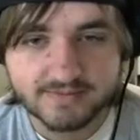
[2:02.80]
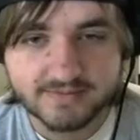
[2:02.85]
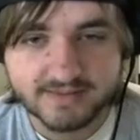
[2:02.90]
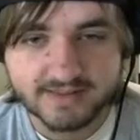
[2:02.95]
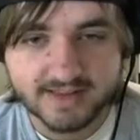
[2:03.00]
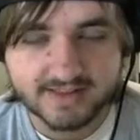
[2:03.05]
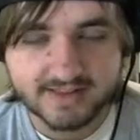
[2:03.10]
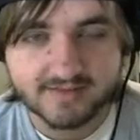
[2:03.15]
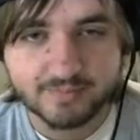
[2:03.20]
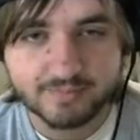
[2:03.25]

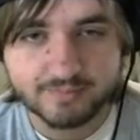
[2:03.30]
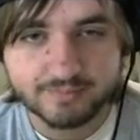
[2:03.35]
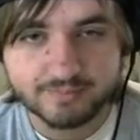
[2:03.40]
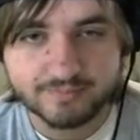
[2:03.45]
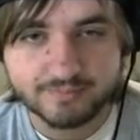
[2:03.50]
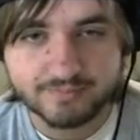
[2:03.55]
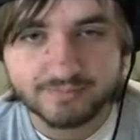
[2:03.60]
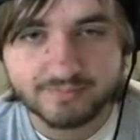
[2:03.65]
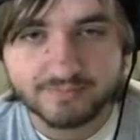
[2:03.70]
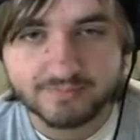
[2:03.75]
that's
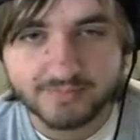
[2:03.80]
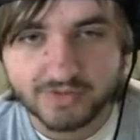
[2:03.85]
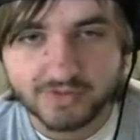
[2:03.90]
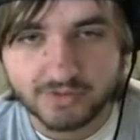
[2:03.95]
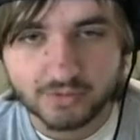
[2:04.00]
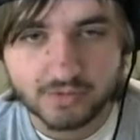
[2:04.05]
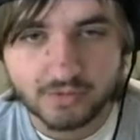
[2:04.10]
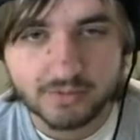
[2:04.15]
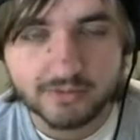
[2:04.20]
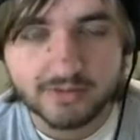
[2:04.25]

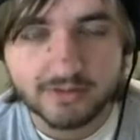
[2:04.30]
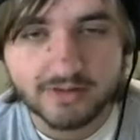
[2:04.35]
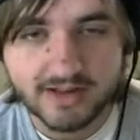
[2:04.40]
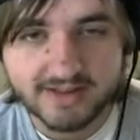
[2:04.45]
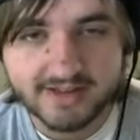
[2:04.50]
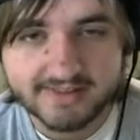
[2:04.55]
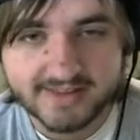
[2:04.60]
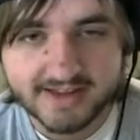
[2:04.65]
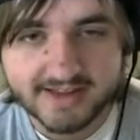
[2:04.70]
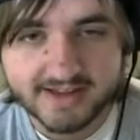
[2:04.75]
doable,
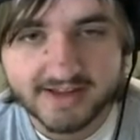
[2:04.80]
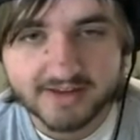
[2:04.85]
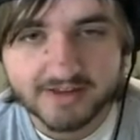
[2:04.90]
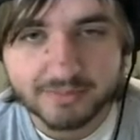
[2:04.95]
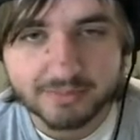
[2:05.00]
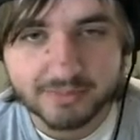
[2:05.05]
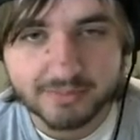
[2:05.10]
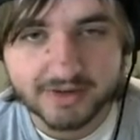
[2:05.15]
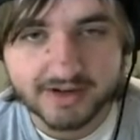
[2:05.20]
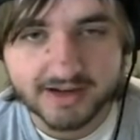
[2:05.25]
I think,
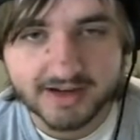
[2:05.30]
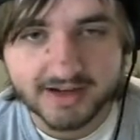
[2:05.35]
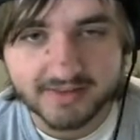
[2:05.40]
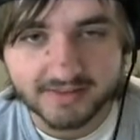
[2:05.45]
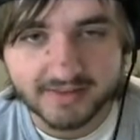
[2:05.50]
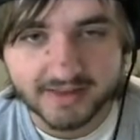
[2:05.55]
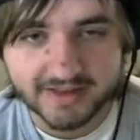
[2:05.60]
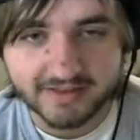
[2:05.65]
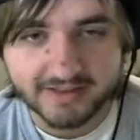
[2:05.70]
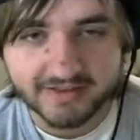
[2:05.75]
but
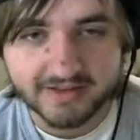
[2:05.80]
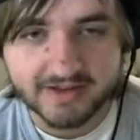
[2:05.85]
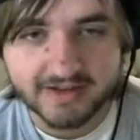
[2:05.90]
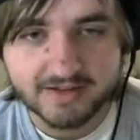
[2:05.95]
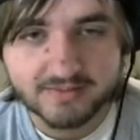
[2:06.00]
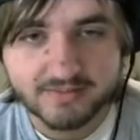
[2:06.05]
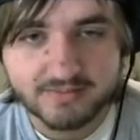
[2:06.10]
not likely.